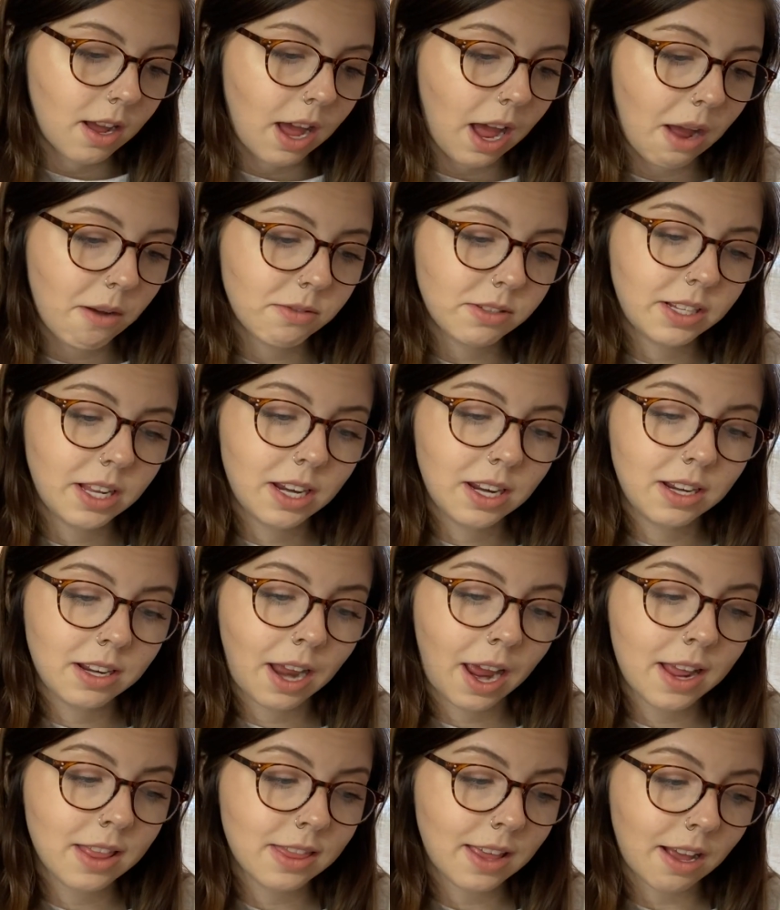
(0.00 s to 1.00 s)
I was getting
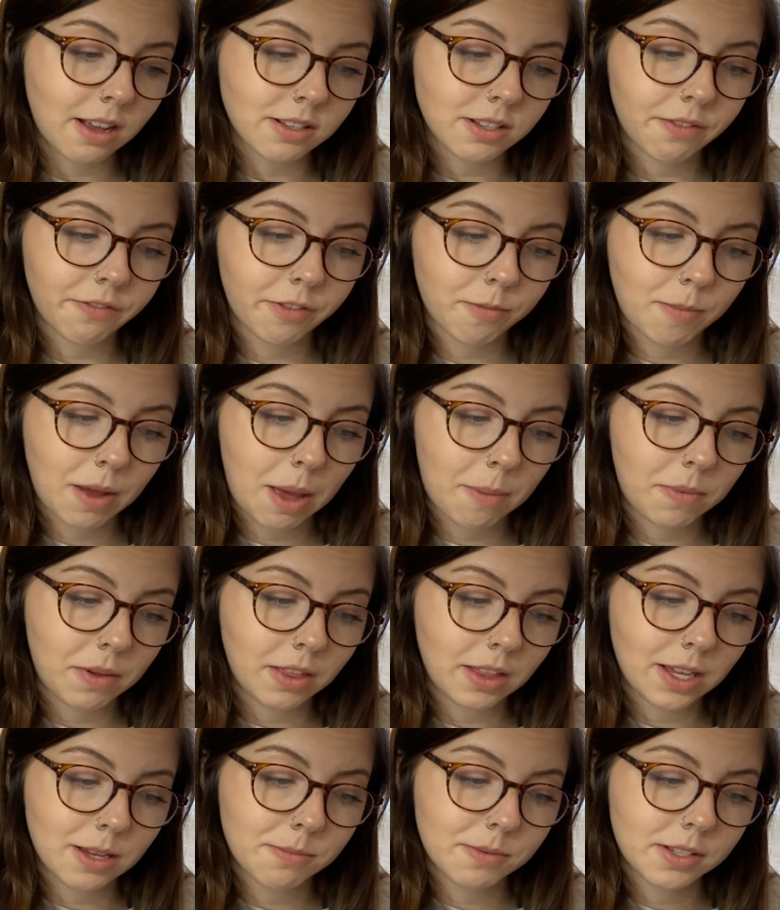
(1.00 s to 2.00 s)
$9,000 from Happy
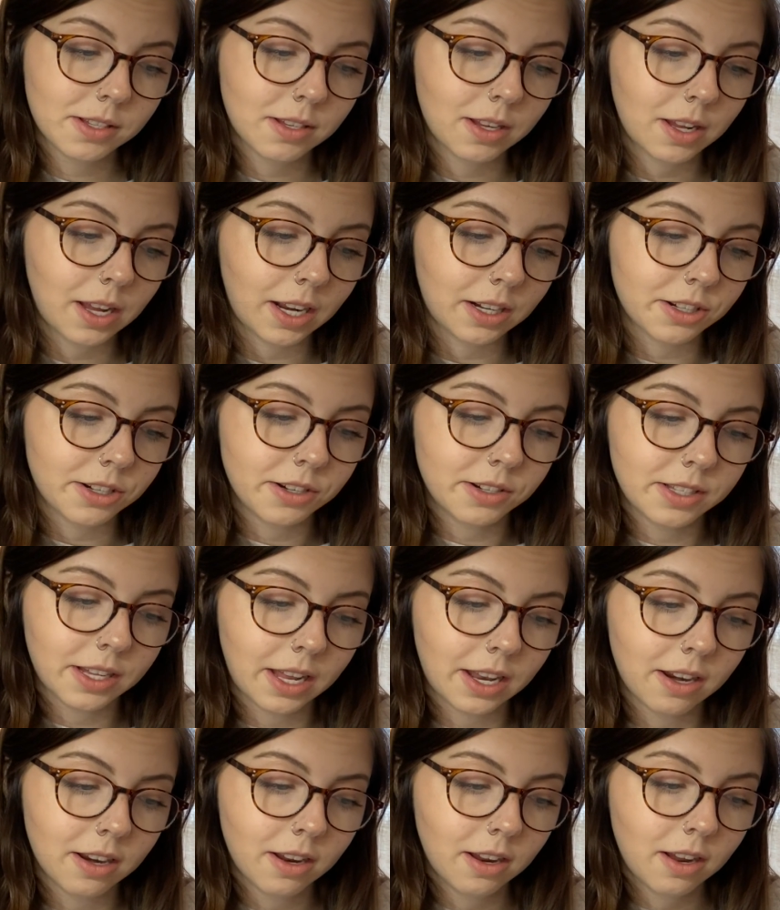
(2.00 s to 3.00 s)
Lips, Hector
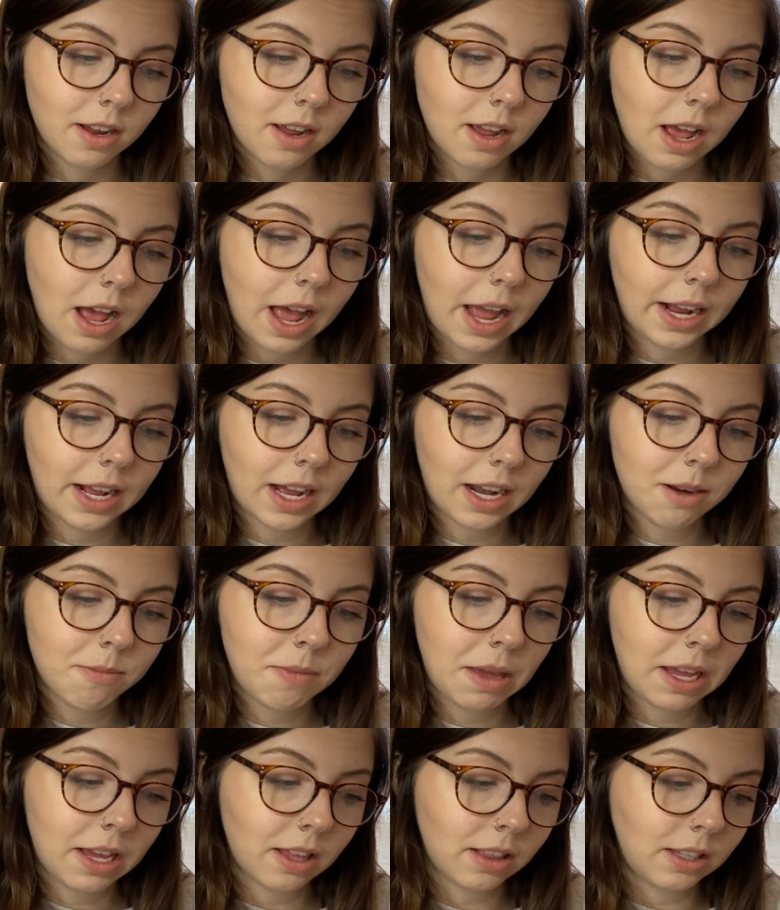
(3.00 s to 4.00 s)
said. I gotta
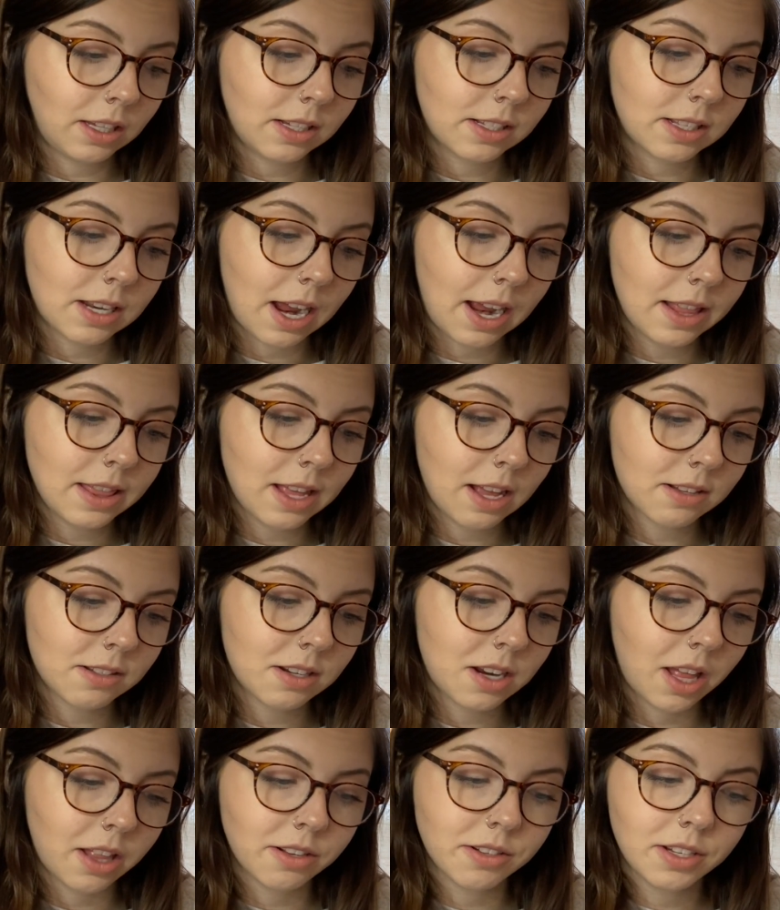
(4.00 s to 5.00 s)
make at least
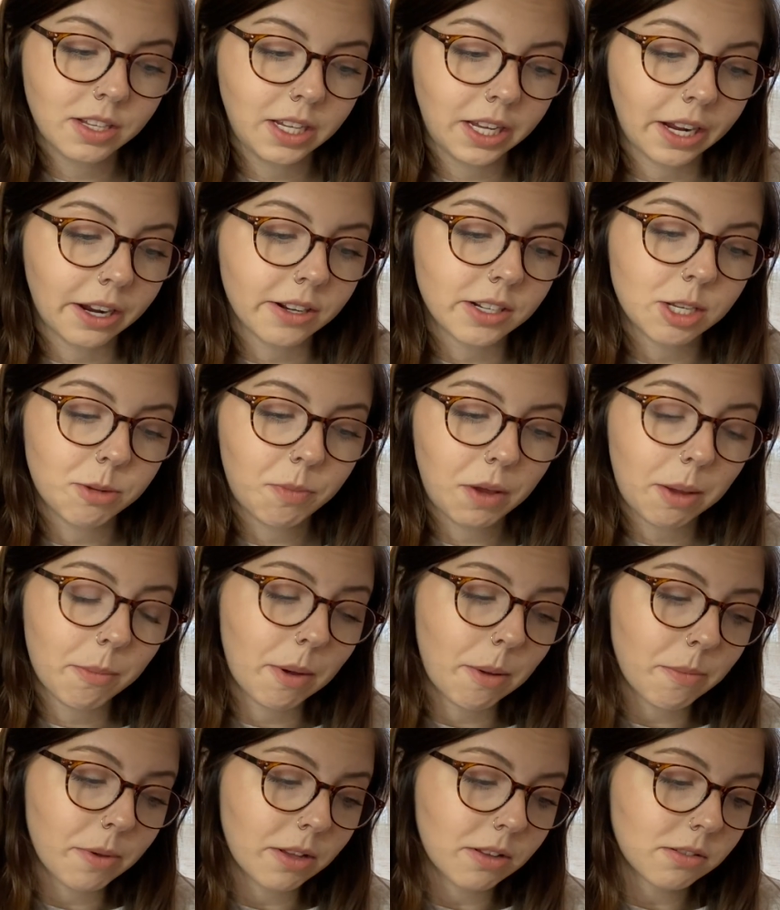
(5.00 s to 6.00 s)
$9,000 a year to pay
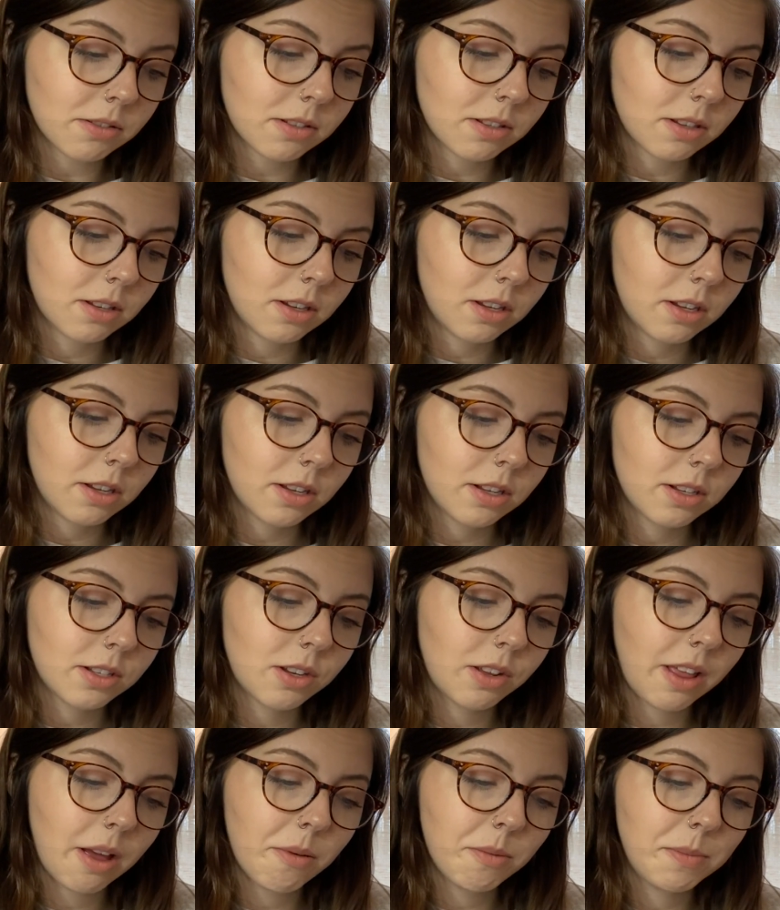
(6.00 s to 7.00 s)
my bills.
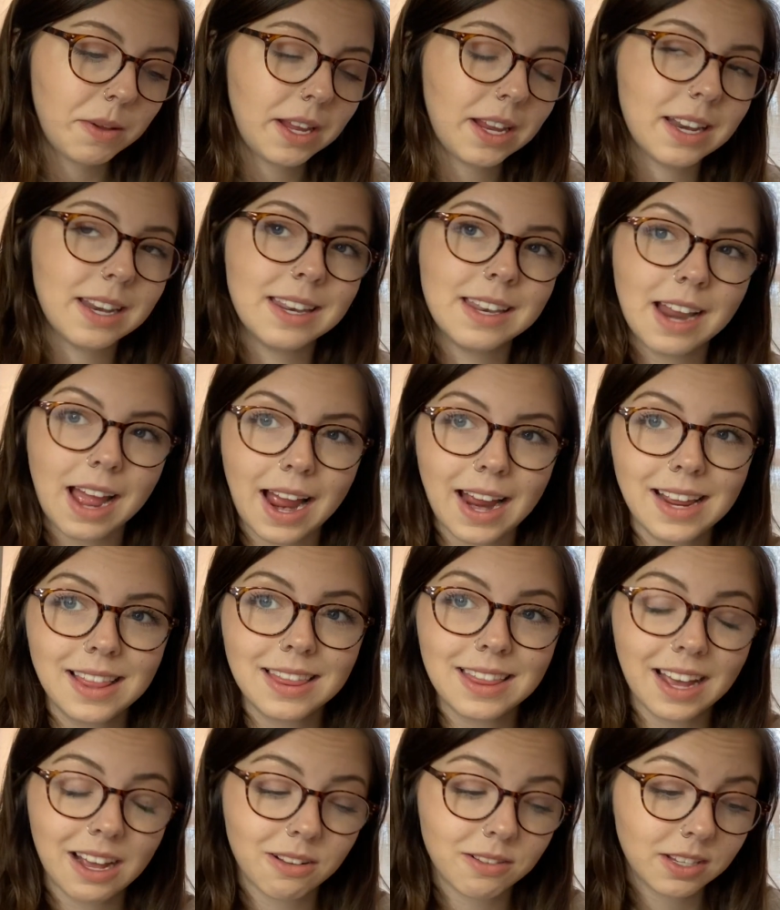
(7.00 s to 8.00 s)
So that would be
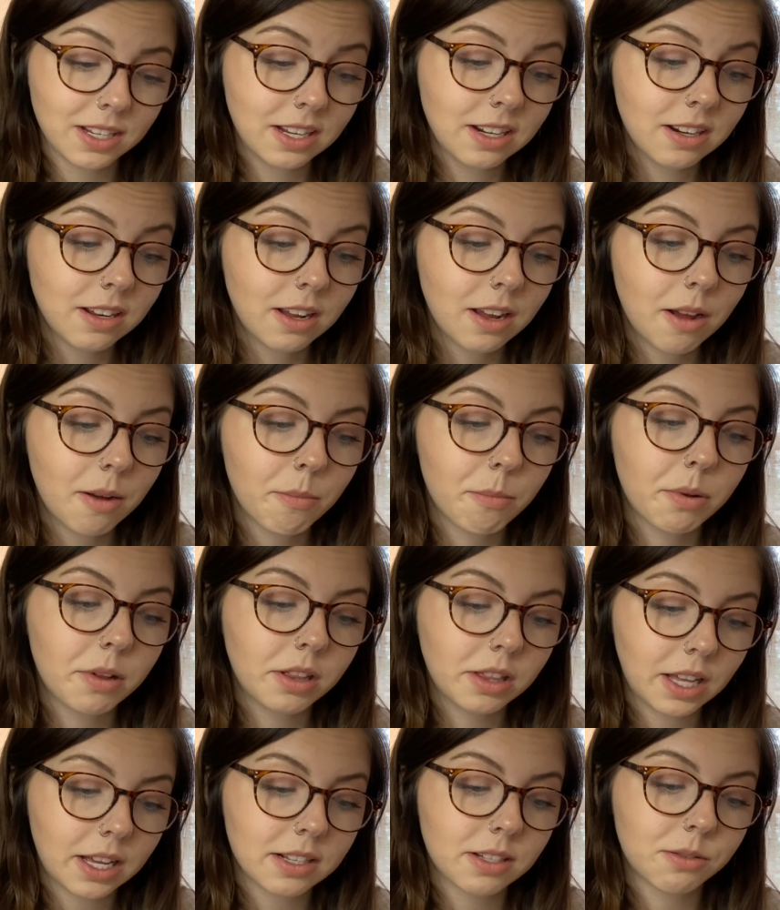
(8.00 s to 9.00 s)
$9,000
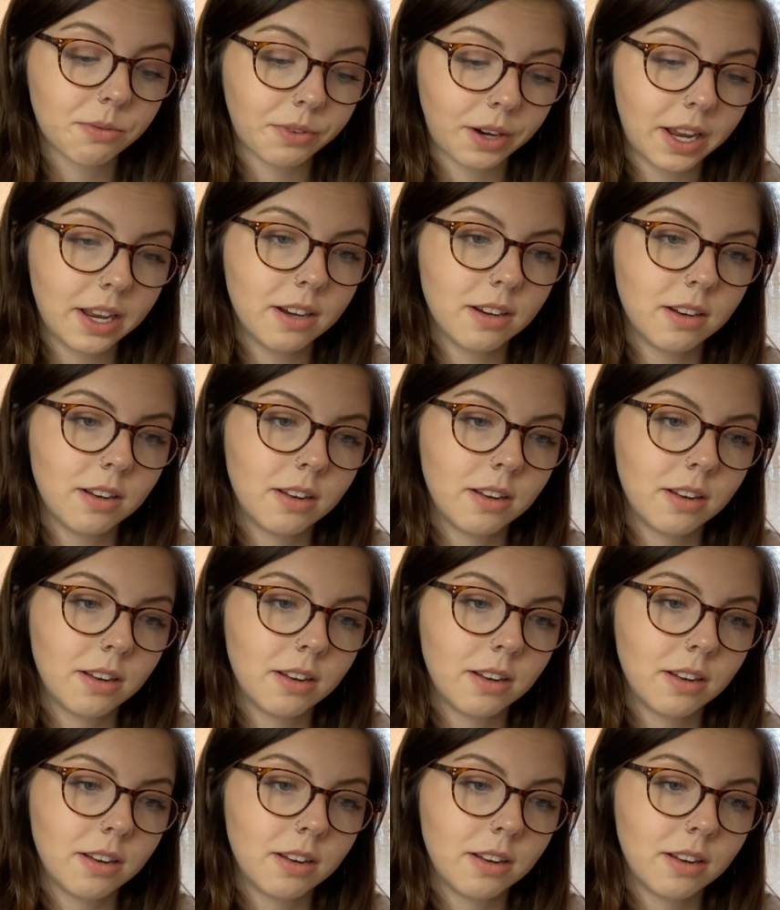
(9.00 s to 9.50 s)
plus rent.